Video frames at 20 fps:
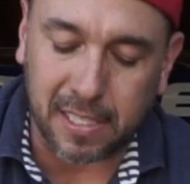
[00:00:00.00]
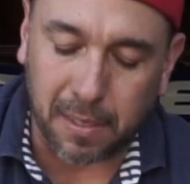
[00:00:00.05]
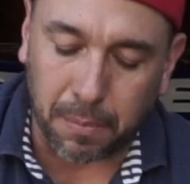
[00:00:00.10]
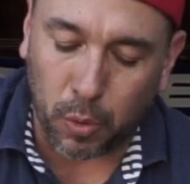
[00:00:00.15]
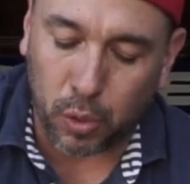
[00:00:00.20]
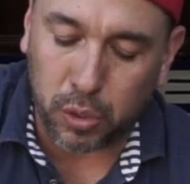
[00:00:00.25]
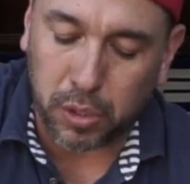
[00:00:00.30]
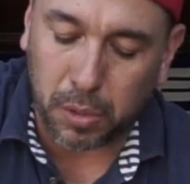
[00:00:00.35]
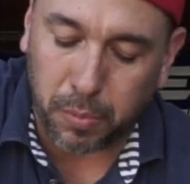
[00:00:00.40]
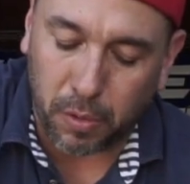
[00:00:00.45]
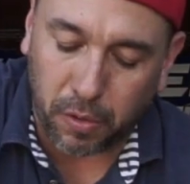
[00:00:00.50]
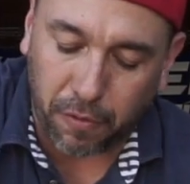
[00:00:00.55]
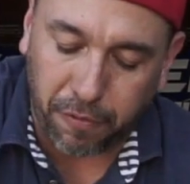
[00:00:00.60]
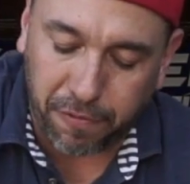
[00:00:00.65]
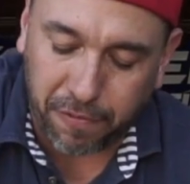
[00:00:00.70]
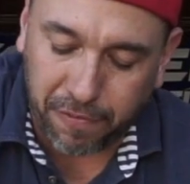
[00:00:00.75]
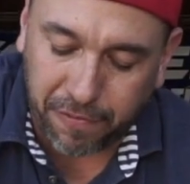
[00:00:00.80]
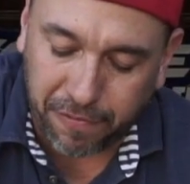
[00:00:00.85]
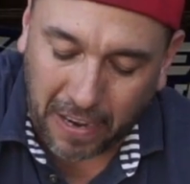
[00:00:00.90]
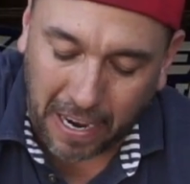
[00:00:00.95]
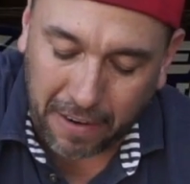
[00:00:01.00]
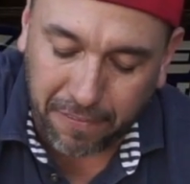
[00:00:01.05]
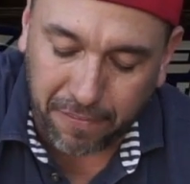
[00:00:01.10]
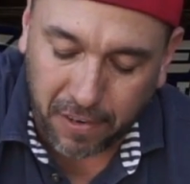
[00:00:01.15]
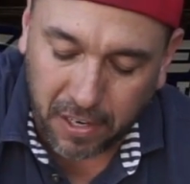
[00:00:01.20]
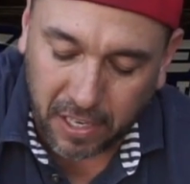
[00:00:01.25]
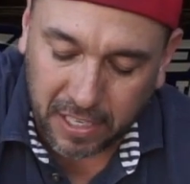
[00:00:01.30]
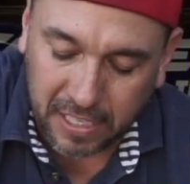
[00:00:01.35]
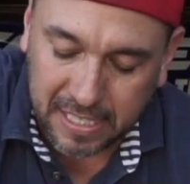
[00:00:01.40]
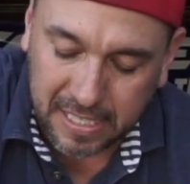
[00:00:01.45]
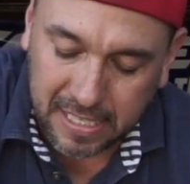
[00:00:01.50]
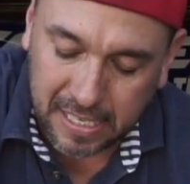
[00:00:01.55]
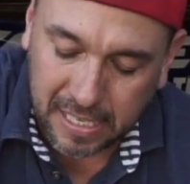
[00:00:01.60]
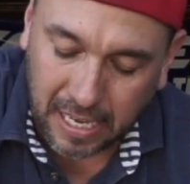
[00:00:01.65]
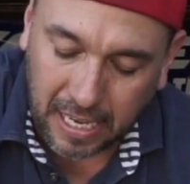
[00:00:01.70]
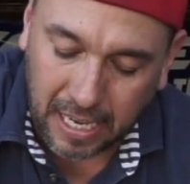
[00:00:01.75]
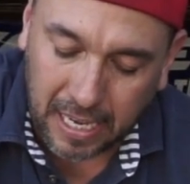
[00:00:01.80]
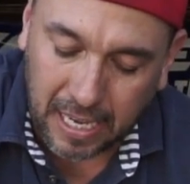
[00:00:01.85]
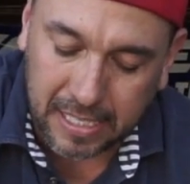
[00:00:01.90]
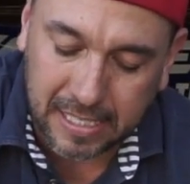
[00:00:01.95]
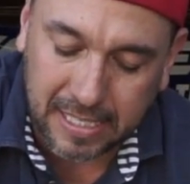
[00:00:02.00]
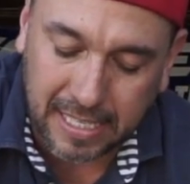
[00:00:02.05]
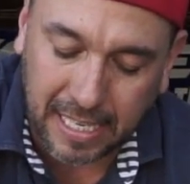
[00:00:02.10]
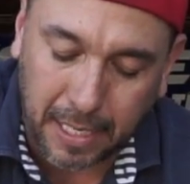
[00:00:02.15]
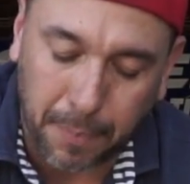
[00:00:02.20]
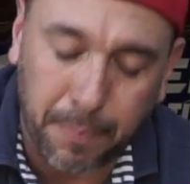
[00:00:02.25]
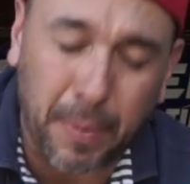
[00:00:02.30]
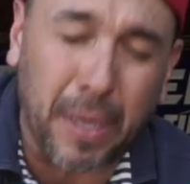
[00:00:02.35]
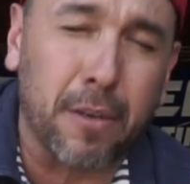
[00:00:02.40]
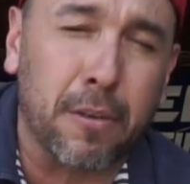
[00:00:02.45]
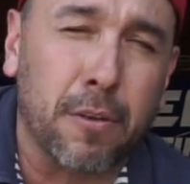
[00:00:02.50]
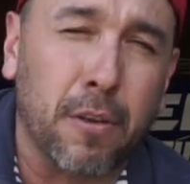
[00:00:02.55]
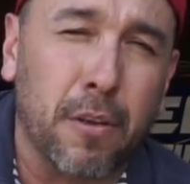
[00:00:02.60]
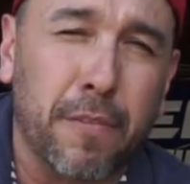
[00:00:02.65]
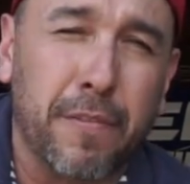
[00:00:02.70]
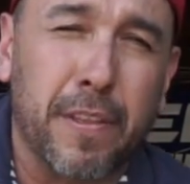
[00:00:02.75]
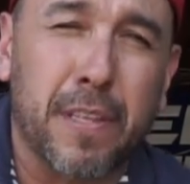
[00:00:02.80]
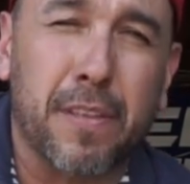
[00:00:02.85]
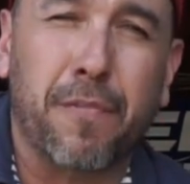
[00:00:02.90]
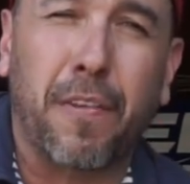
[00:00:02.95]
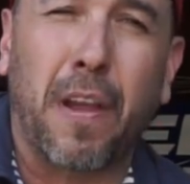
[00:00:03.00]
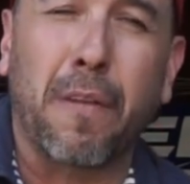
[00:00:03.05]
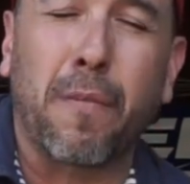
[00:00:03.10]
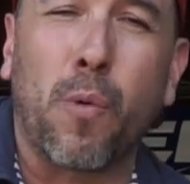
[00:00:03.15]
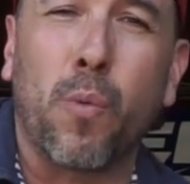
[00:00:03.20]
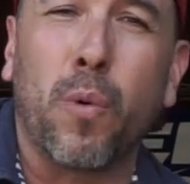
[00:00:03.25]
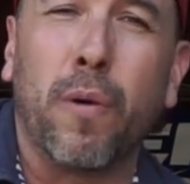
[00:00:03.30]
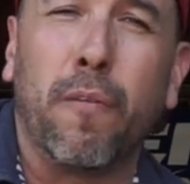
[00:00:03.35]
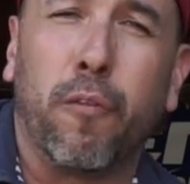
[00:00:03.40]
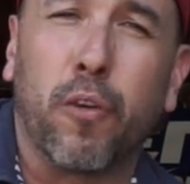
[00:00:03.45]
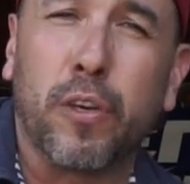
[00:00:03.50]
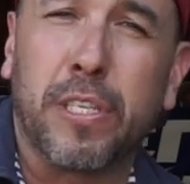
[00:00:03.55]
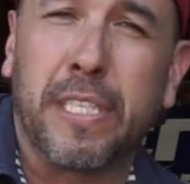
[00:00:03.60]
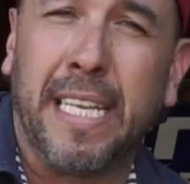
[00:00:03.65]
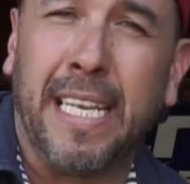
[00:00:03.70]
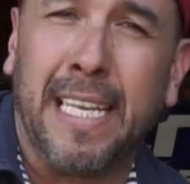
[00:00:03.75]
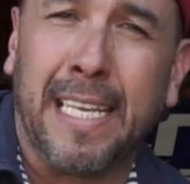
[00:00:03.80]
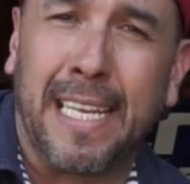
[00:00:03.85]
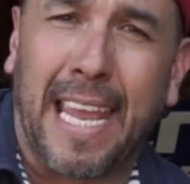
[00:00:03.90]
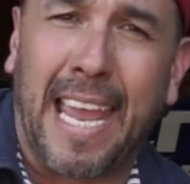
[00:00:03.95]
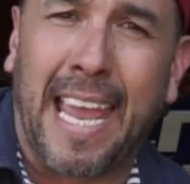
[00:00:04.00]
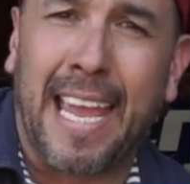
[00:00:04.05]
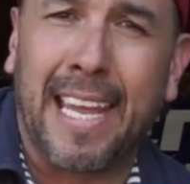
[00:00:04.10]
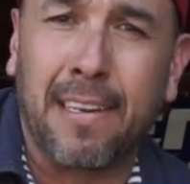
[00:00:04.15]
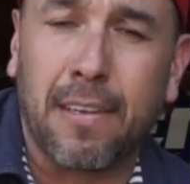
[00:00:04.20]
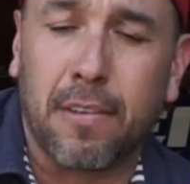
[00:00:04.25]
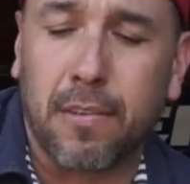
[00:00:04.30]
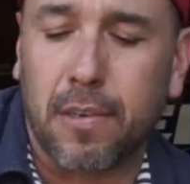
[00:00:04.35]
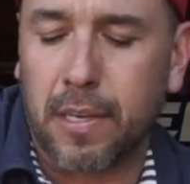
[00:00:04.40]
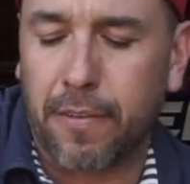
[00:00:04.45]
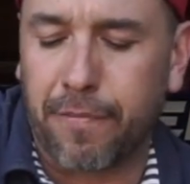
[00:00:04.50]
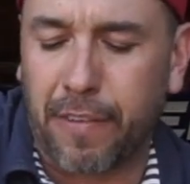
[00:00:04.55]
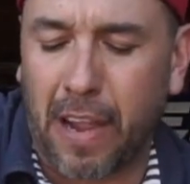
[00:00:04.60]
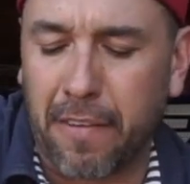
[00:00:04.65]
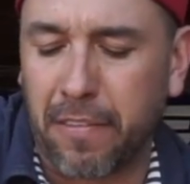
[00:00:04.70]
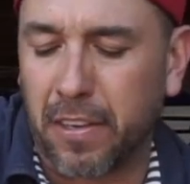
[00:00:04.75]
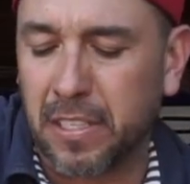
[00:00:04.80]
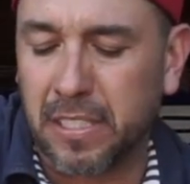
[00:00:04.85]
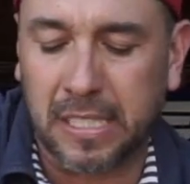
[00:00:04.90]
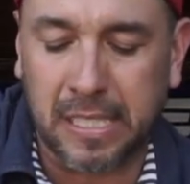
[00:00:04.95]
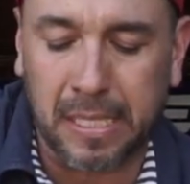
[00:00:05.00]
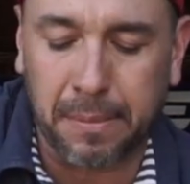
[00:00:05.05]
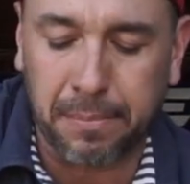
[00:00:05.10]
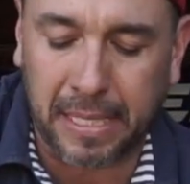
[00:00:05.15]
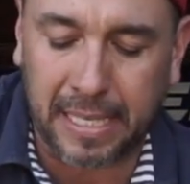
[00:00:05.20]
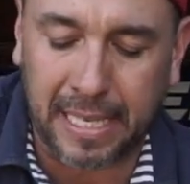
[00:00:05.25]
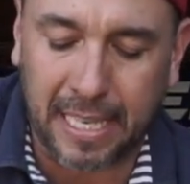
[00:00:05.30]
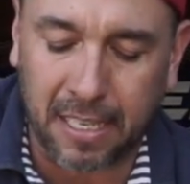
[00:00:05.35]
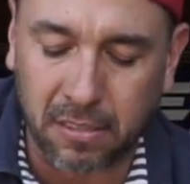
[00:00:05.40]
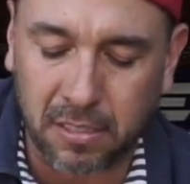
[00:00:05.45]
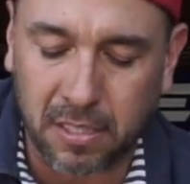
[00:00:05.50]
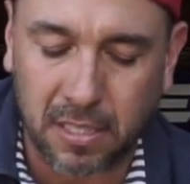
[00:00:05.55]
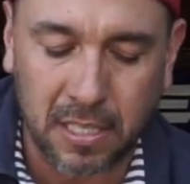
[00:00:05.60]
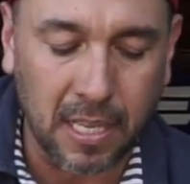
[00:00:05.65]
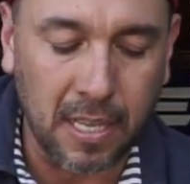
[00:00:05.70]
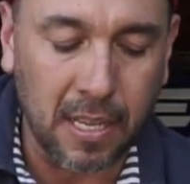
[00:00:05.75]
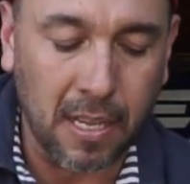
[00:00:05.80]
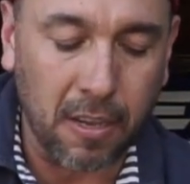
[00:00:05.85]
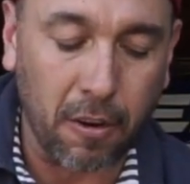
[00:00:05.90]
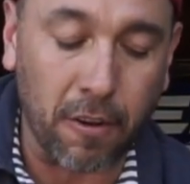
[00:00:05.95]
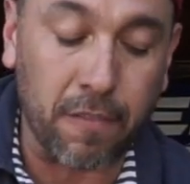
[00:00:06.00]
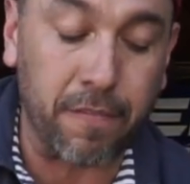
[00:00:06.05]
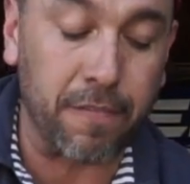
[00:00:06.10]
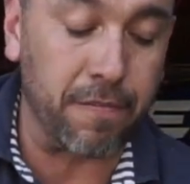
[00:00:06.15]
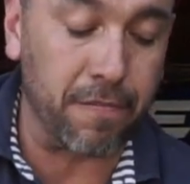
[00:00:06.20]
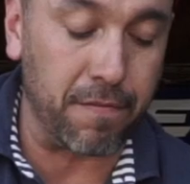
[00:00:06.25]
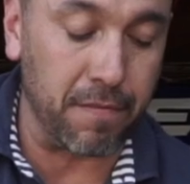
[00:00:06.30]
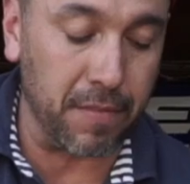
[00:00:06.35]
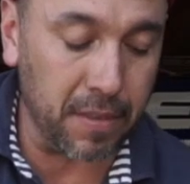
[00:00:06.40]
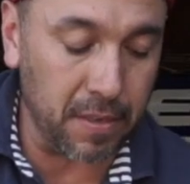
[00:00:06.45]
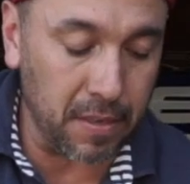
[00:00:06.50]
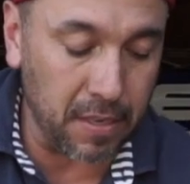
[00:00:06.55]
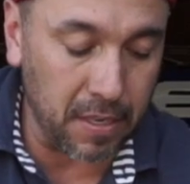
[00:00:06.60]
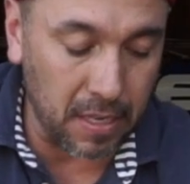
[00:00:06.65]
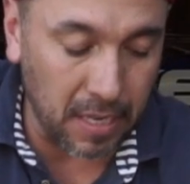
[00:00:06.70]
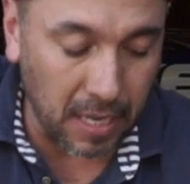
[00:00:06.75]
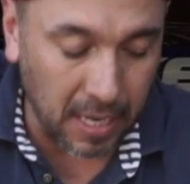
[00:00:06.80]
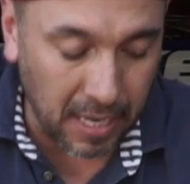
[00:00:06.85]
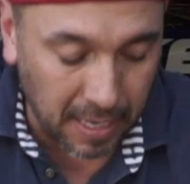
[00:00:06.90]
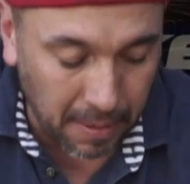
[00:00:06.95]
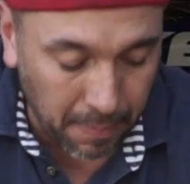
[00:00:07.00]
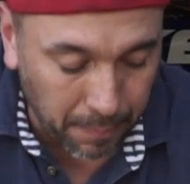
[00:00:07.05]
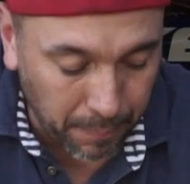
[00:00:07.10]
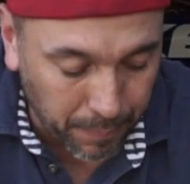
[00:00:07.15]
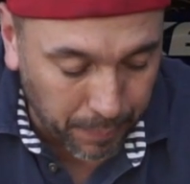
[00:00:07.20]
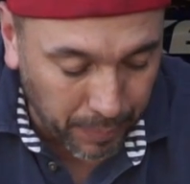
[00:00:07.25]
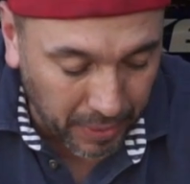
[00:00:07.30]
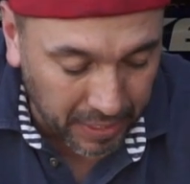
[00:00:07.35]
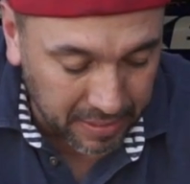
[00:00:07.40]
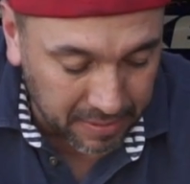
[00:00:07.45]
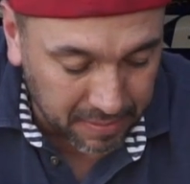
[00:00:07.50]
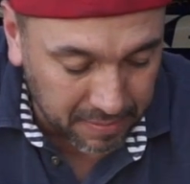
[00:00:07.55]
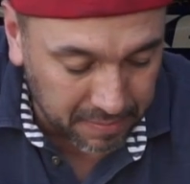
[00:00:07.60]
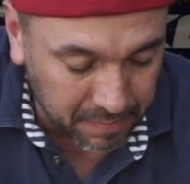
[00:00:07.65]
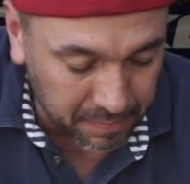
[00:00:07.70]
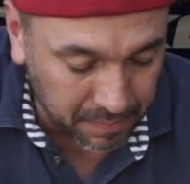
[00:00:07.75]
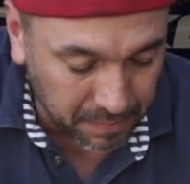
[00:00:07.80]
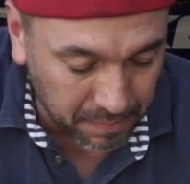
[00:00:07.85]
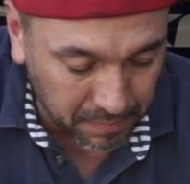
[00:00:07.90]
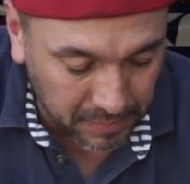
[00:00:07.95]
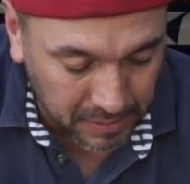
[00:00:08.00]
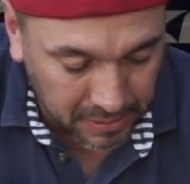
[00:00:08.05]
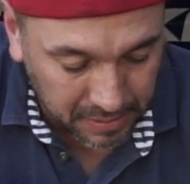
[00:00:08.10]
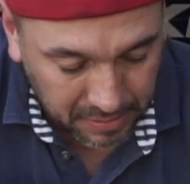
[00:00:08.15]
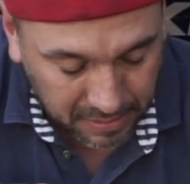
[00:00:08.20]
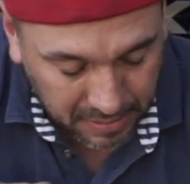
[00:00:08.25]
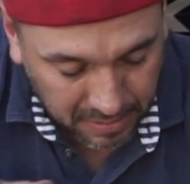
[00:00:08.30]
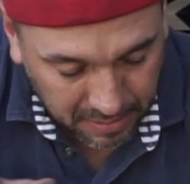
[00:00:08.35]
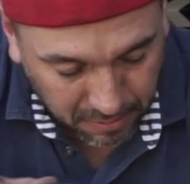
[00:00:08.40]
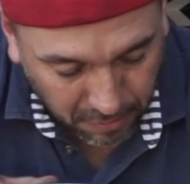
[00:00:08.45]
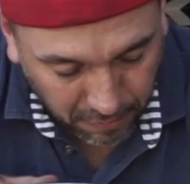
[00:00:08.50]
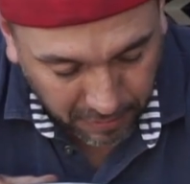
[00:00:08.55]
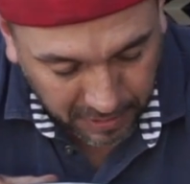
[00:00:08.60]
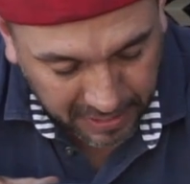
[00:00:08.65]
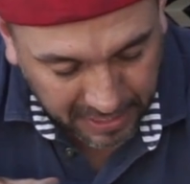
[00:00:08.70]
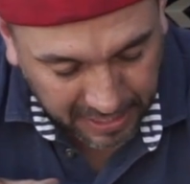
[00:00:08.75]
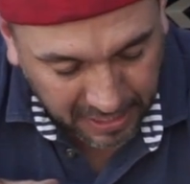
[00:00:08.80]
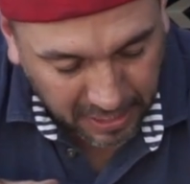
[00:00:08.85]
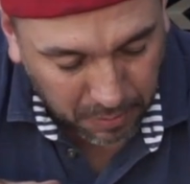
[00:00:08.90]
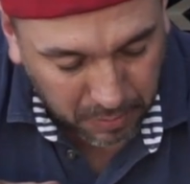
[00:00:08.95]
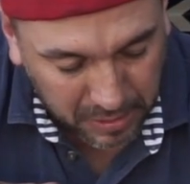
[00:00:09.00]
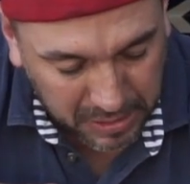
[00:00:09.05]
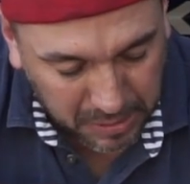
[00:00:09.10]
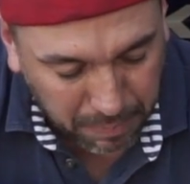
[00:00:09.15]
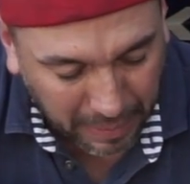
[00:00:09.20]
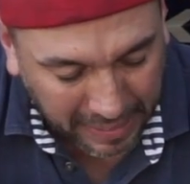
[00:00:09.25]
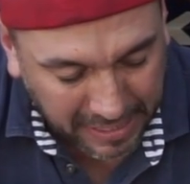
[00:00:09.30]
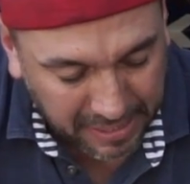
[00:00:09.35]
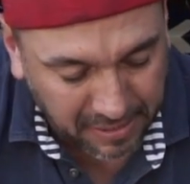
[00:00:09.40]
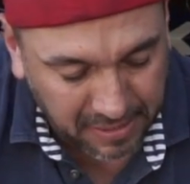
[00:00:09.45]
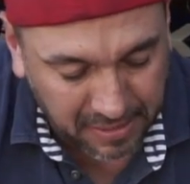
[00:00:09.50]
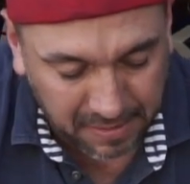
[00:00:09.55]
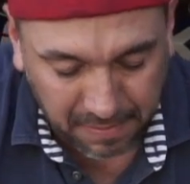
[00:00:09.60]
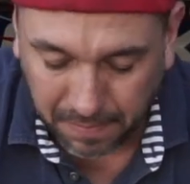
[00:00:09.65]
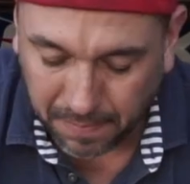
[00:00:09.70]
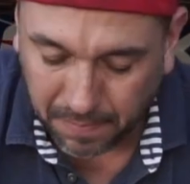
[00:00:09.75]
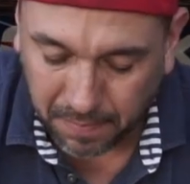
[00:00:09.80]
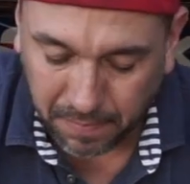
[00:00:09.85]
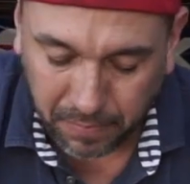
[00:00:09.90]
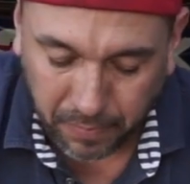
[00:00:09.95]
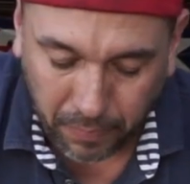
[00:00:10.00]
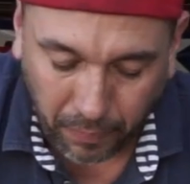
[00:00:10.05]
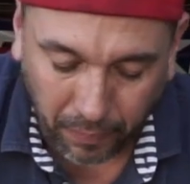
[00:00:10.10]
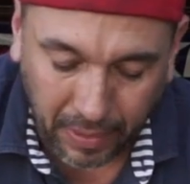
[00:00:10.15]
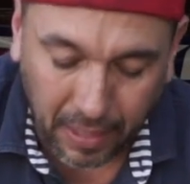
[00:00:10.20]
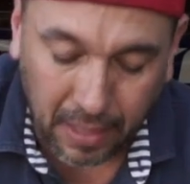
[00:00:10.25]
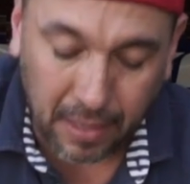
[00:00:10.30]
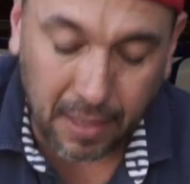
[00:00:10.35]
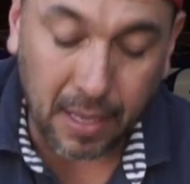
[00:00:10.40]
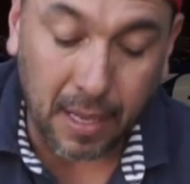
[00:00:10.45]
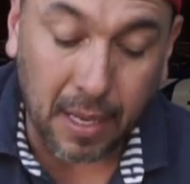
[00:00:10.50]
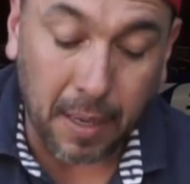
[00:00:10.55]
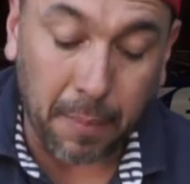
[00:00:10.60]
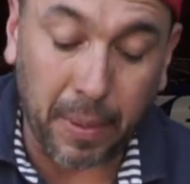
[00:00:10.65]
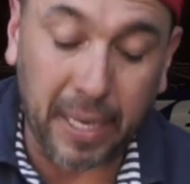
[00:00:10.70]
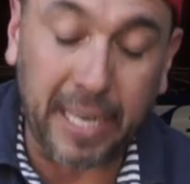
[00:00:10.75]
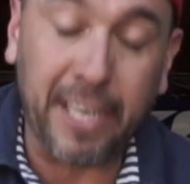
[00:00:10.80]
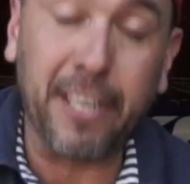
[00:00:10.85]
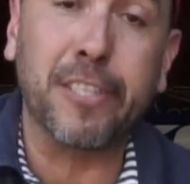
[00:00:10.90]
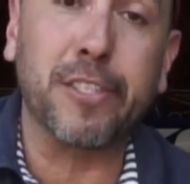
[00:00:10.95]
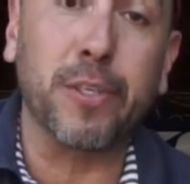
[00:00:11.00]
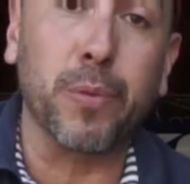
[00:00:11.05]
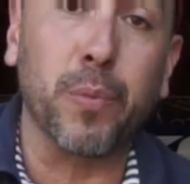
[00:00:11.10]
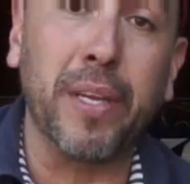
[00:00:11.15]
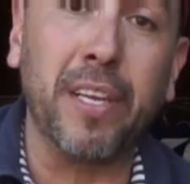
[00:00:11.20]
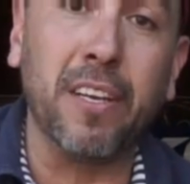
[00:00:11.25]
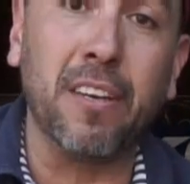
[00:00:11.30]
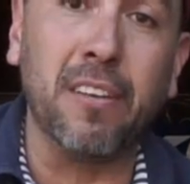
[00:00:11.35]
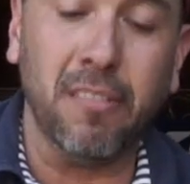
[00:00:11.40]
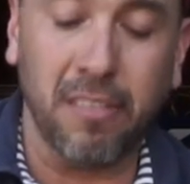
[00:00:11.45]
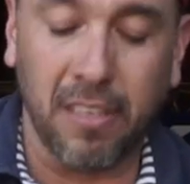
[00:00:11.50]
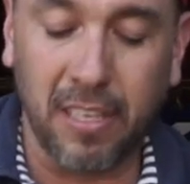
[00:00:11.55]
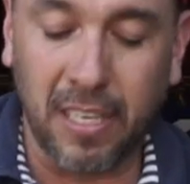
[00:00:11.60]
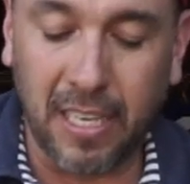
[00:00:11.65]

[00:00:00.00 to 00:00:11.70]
a multiple 5 lugs setup. I don't know if it's 5 on 114 and 5 on something else, but hopefully they didn't come with spiders. But here's your wheel,